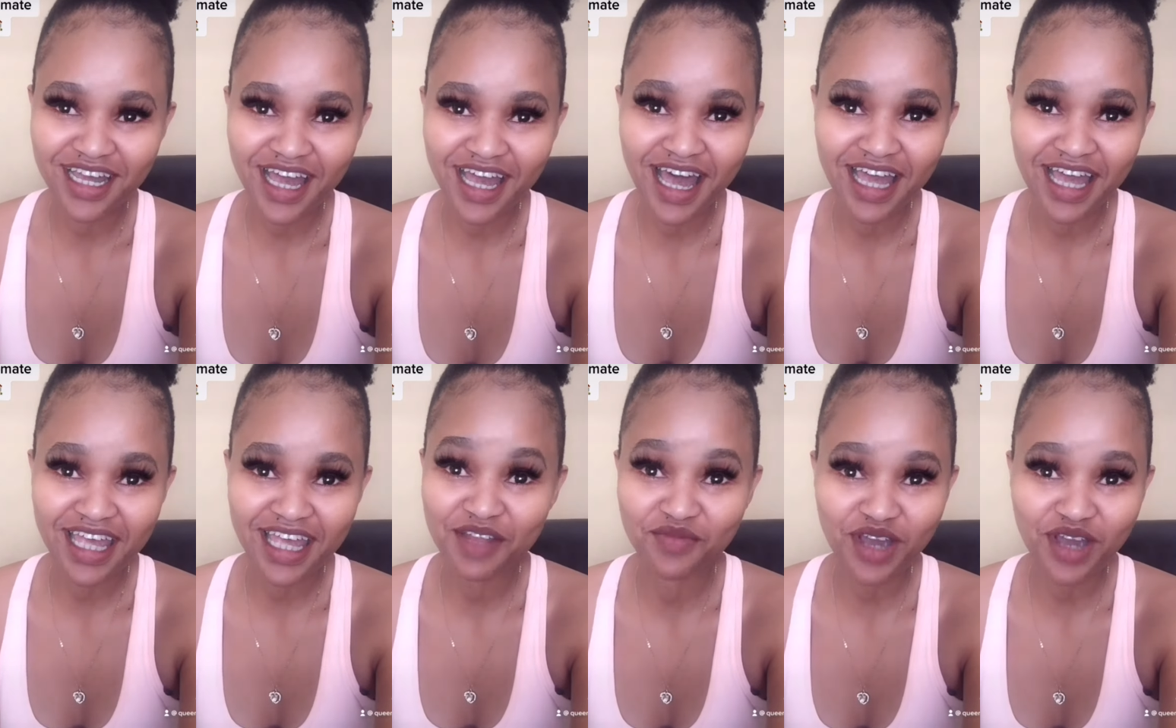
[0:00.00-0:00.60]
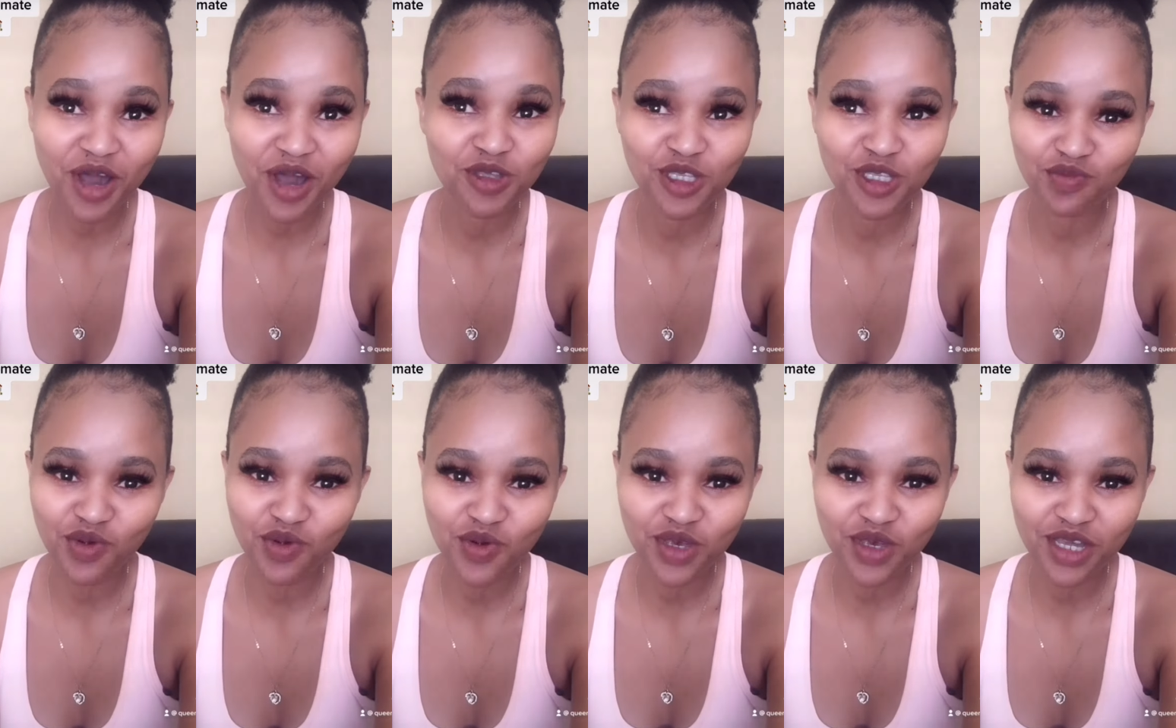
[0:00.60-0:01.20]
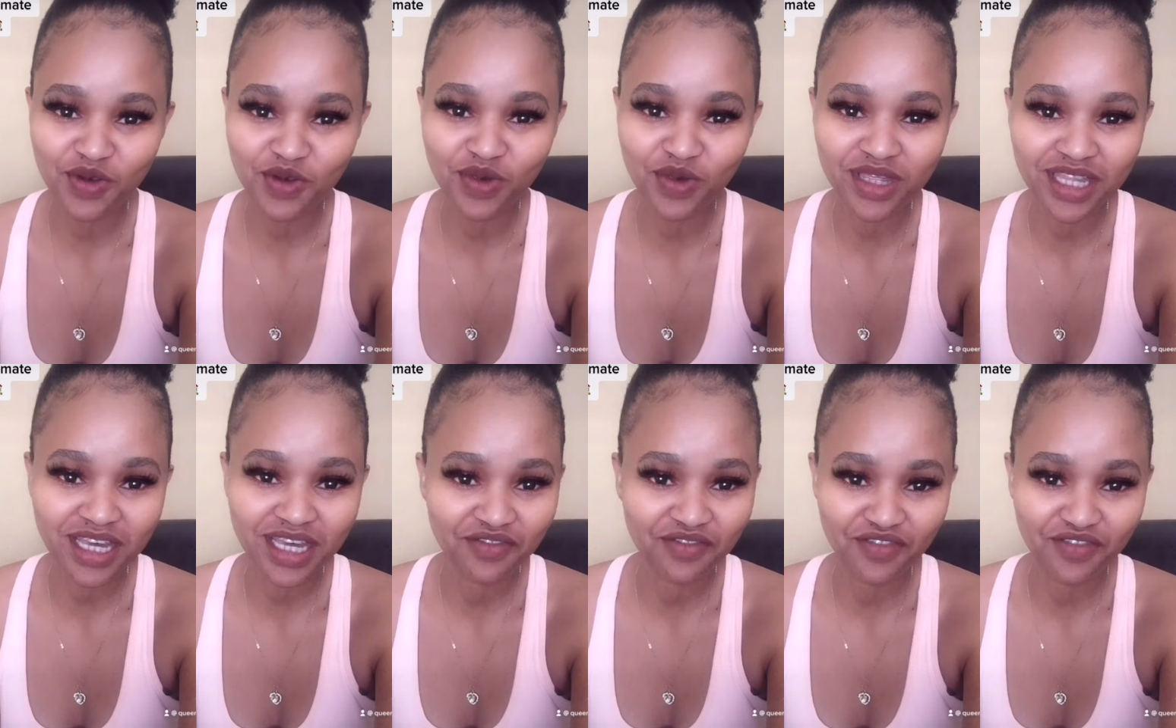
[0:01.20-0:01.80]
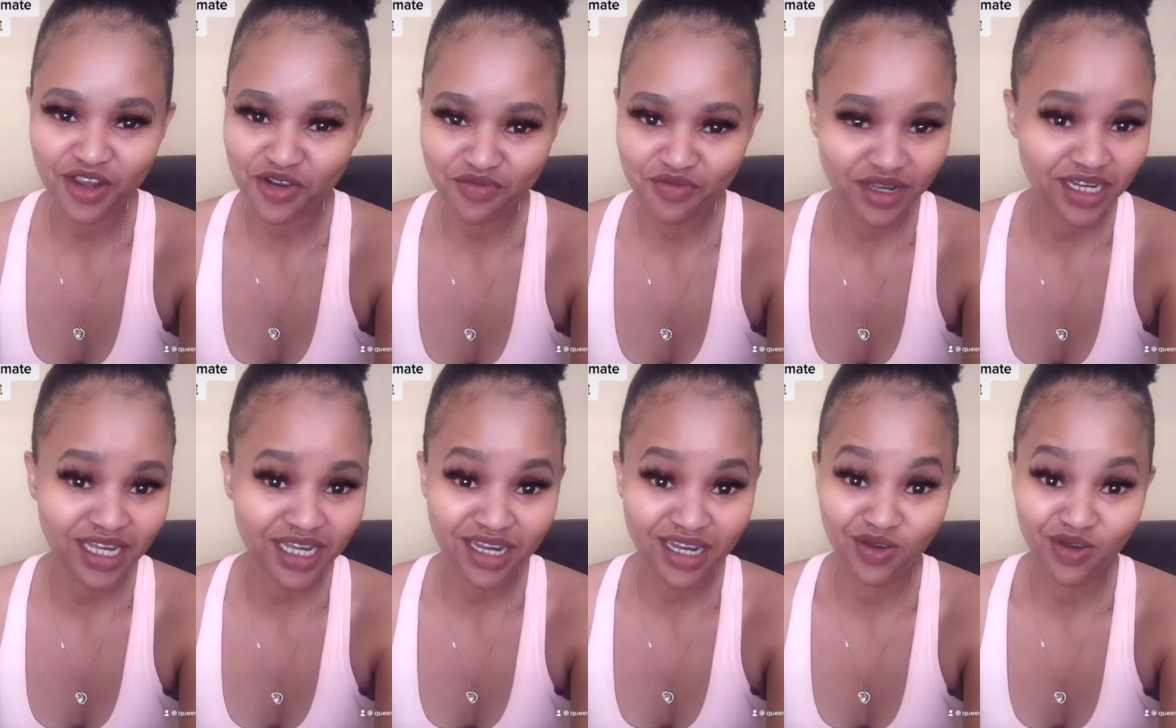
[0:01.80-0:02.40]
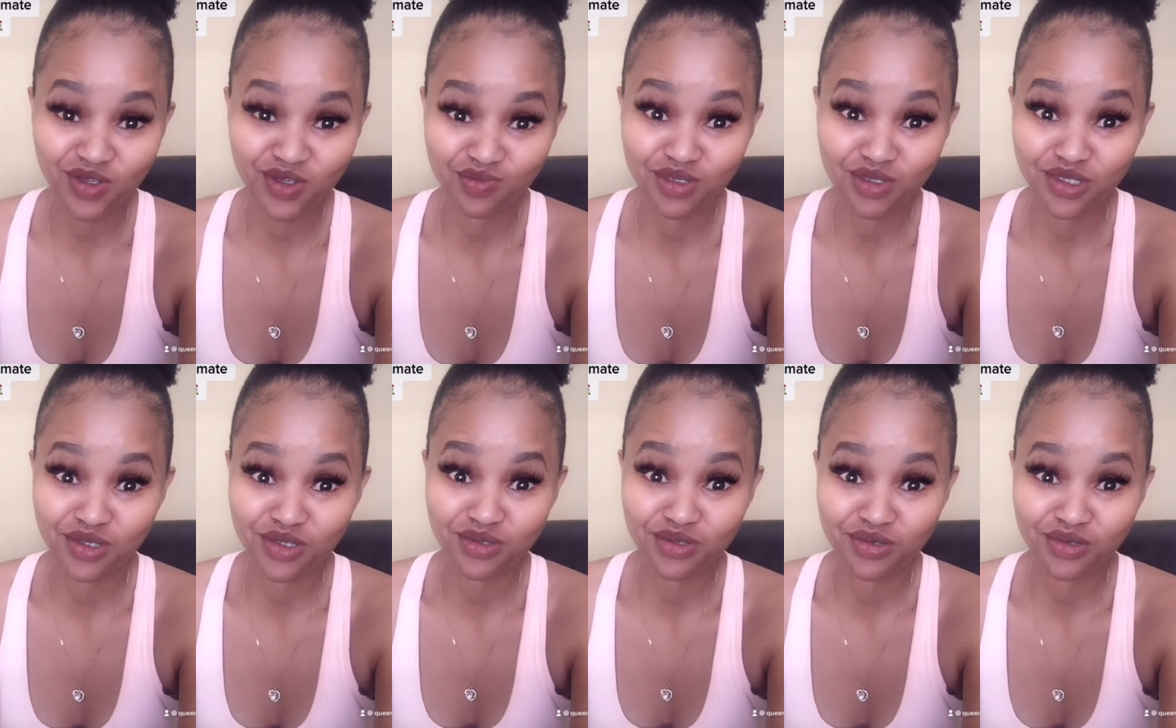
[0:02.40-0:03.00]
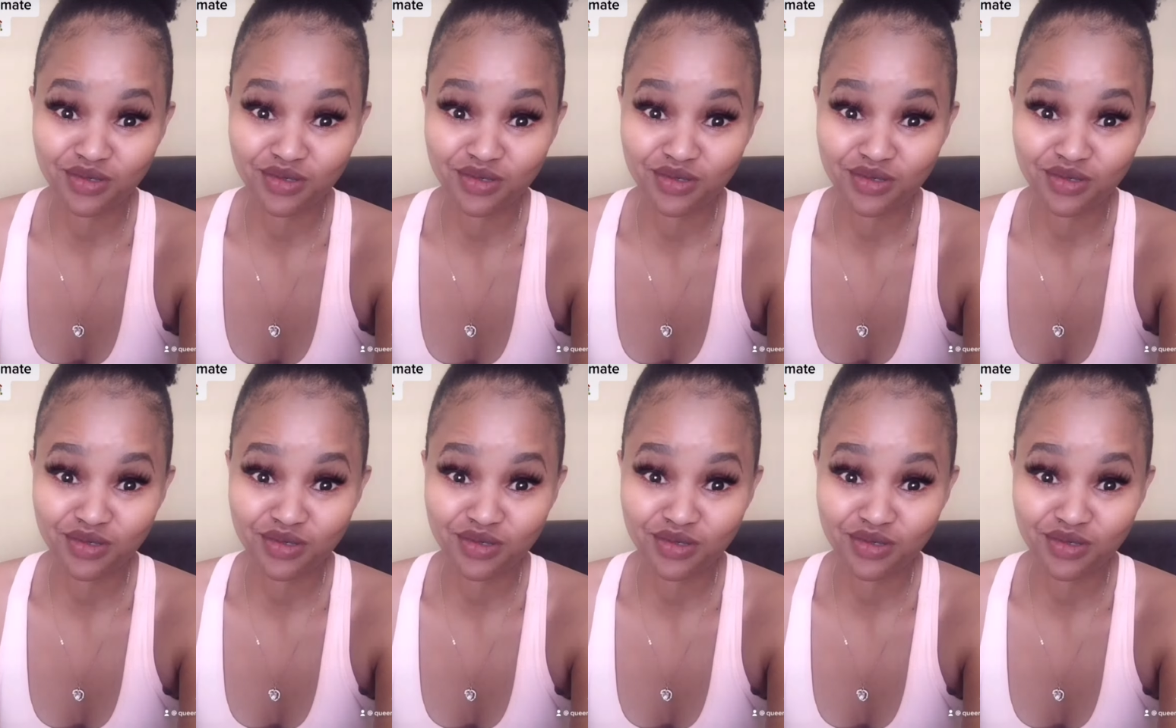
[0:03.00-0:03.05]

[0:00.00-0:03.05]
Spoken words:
I can be outspoken when the environment allows me to.